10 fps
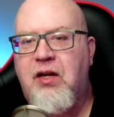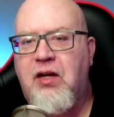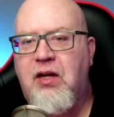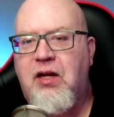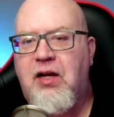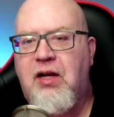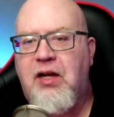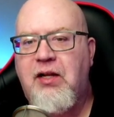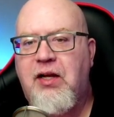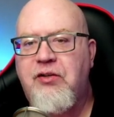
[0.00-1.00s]

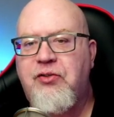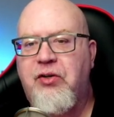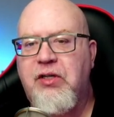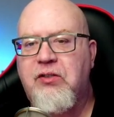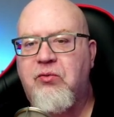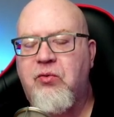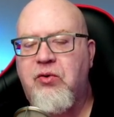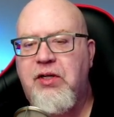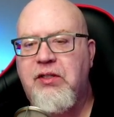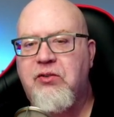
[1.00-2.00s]
unless you're
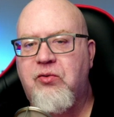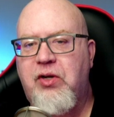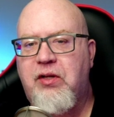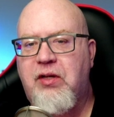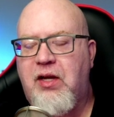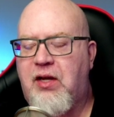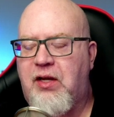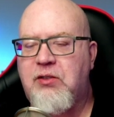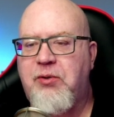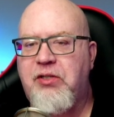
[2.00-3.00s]

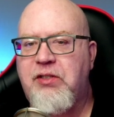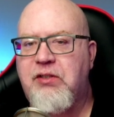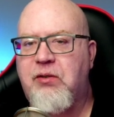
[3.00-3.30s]
experiencing